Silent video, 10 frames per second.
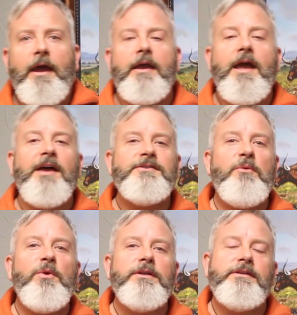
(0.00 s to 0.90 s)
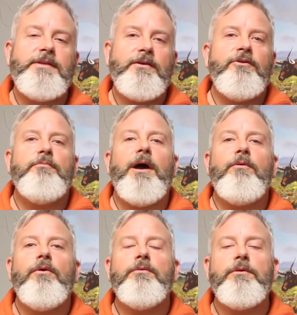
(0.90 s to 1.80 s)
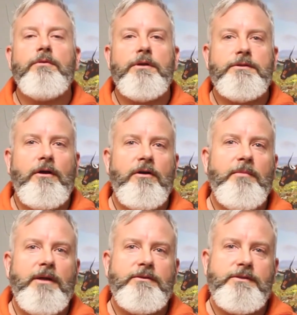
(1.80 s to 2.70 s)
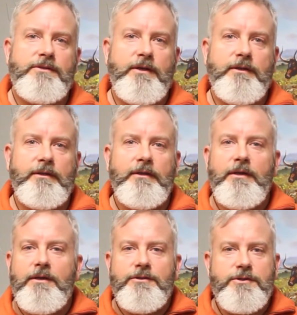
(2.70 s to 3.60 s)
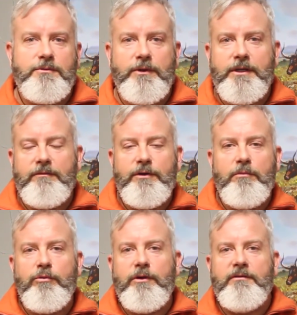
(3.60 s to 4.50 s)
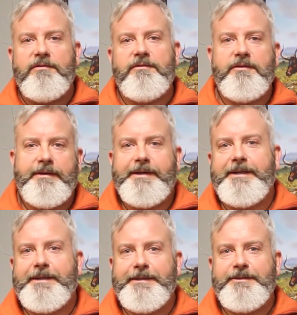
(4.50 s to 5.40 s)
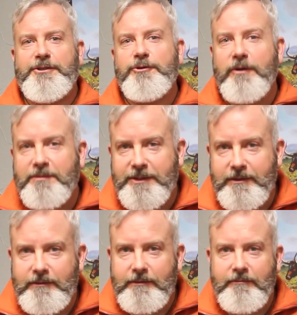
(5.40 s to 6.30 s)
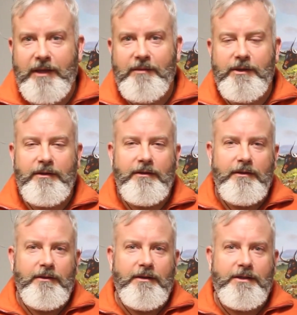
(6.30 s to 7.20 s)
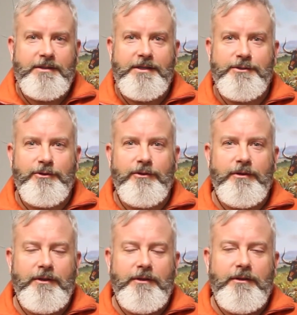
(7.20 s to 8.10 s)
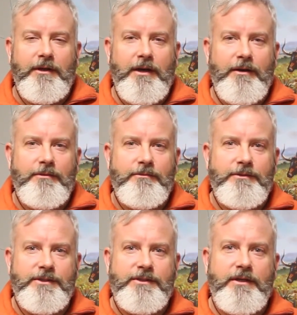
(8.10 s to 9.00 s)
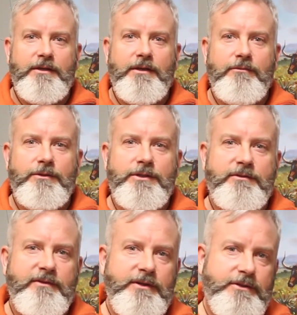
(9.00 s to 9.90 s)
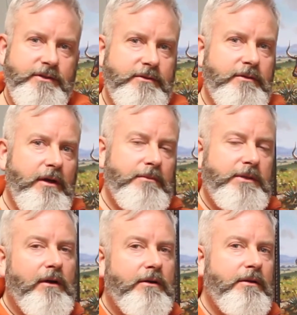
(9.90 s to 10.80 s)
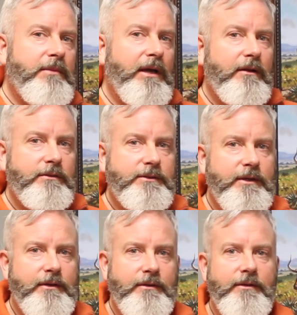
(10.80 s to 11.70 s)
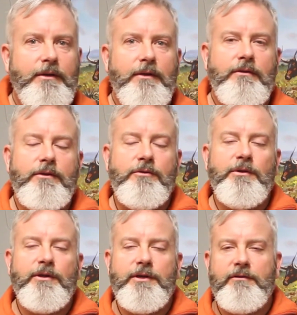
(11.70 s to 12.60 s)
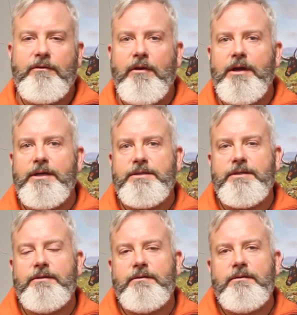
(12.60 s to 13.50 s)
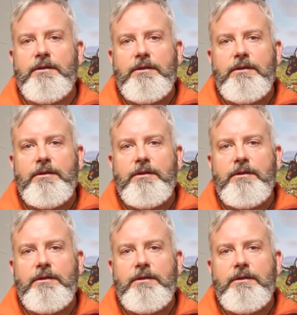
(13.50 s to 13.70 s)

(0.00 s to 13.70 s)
Hey guys, I wanted to tell you about what we were going to talk about this Sunday. Just wanted to give you a brief description, maybe a teaser. This Sunday, we just finished up talking about the humility of grace. And